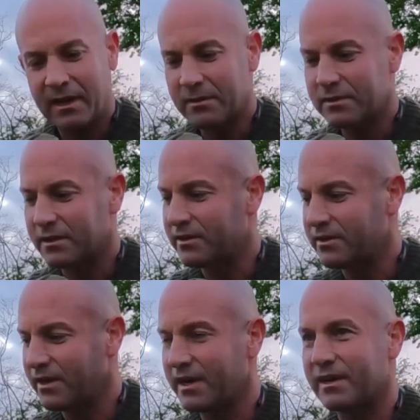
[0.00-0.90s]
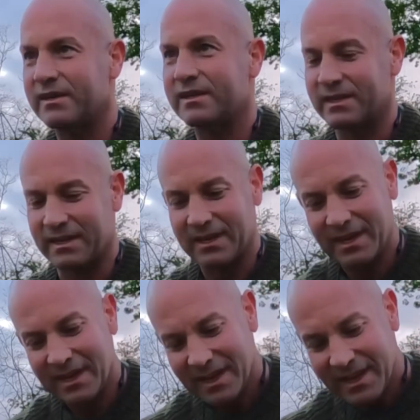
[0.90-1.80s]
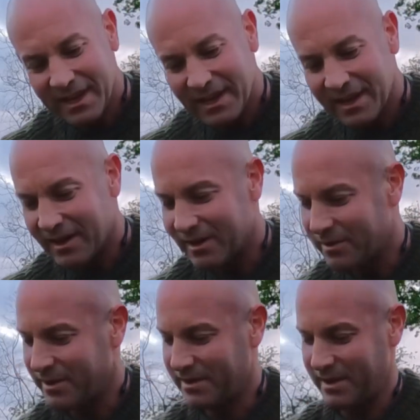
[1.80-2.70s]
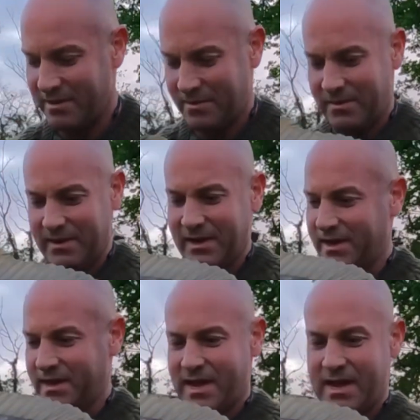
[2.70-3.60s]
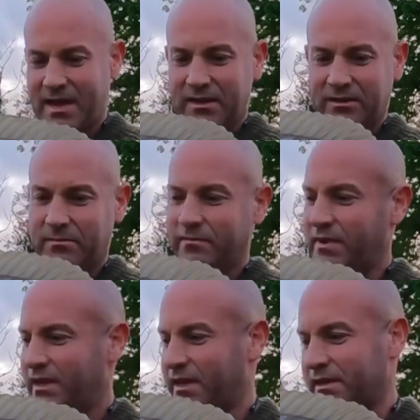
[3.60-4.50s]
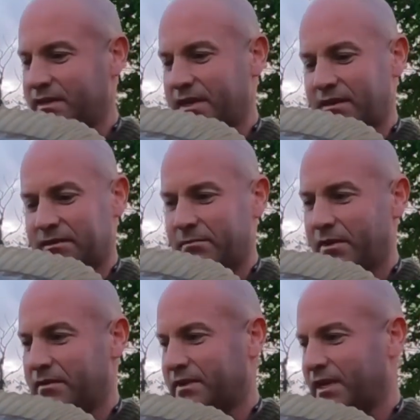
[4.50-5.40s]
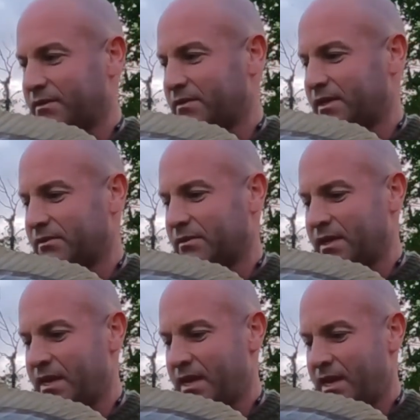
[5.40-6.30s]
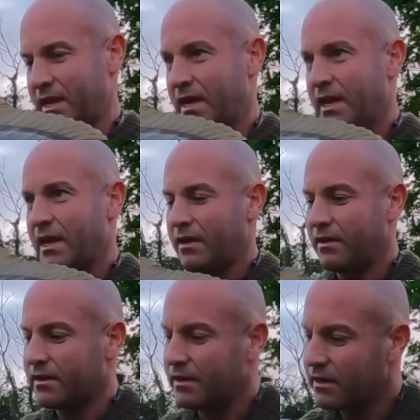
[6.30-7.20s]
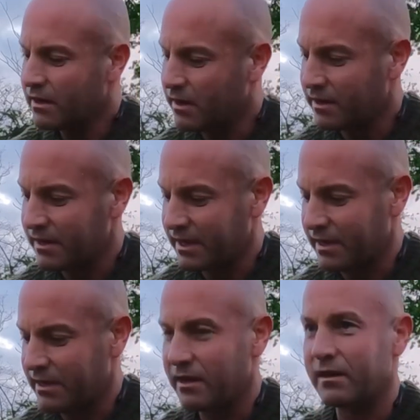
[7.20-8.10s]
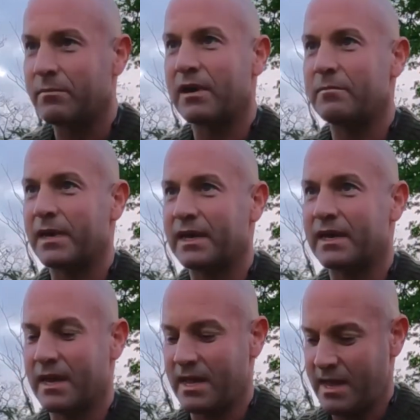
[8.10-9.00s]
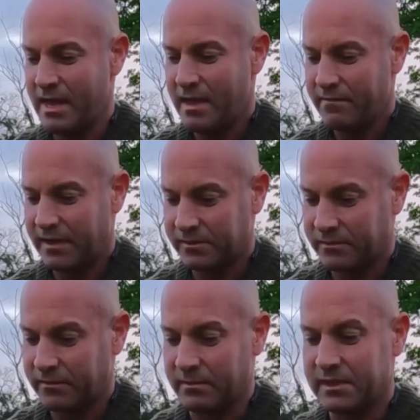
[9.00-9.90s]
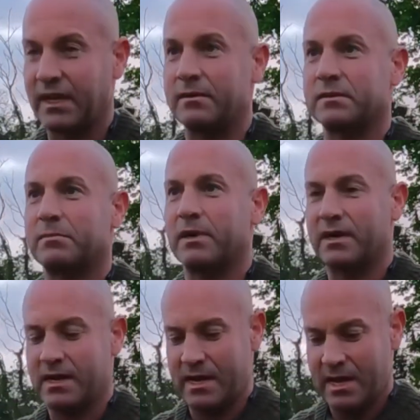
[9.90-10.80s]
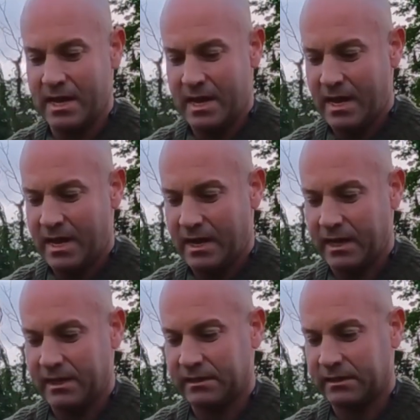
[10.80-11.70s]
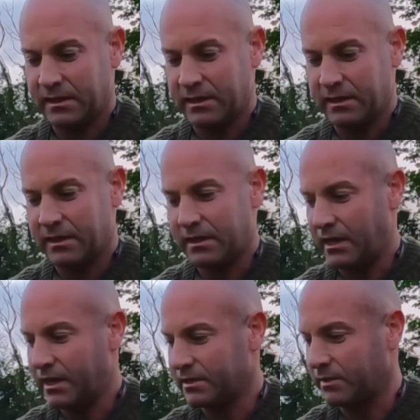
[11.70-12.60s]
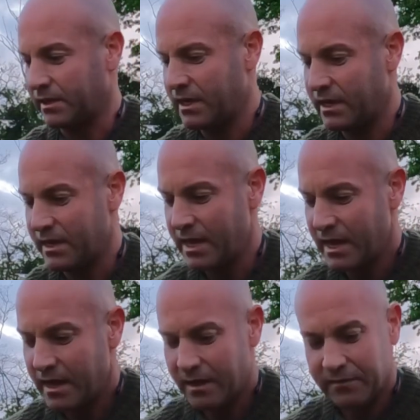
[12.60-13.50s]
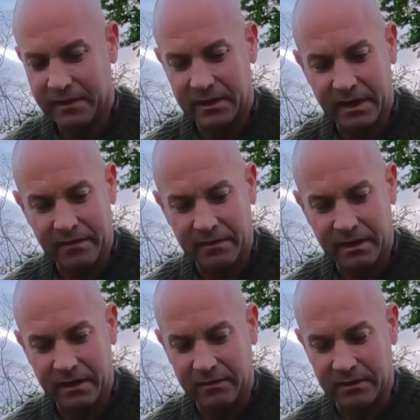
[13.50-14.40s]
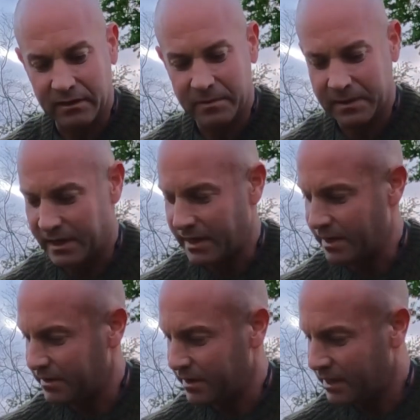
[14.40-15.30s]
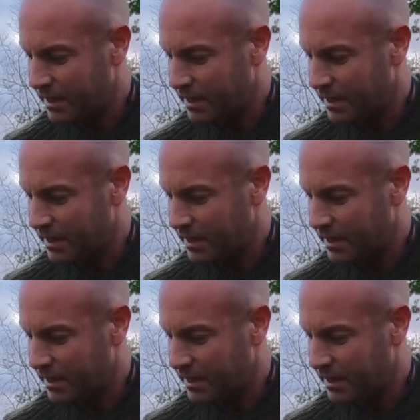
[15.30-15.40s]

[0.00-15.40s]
Absolute cracker, isn't it? Happy with that. Some really nice scales on both sides of this one. Caught again on a bottom bait. In fact, it's from the same spot as the last one. I think they're definitely holding up in that area.